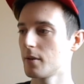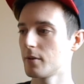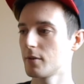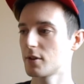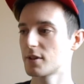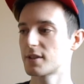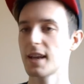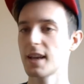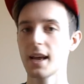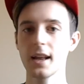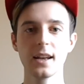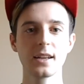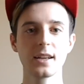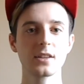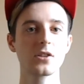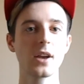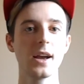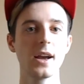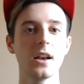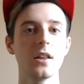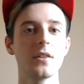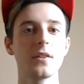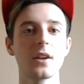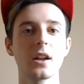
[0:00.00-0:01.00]
set list
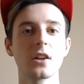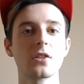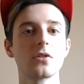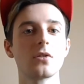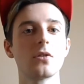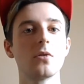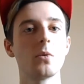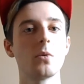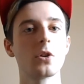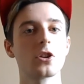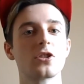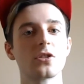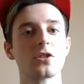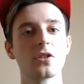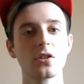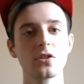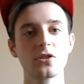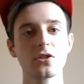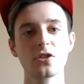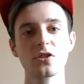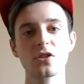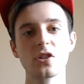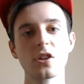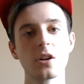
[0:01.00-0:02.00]
or anything. I don't know what
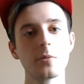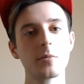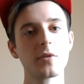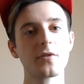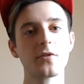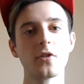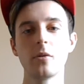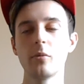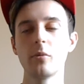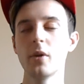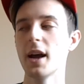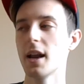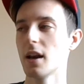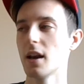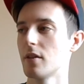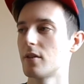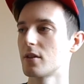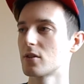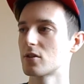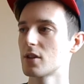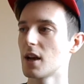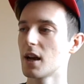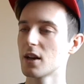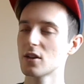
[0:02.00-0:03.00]
song's just going to perform or
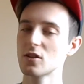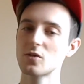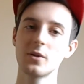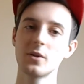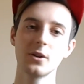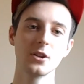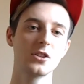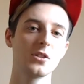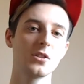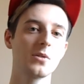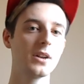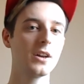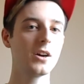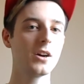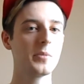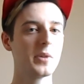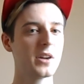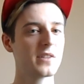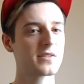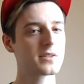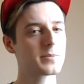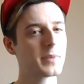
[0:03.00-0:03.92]
anything, so I just want to do a little bit of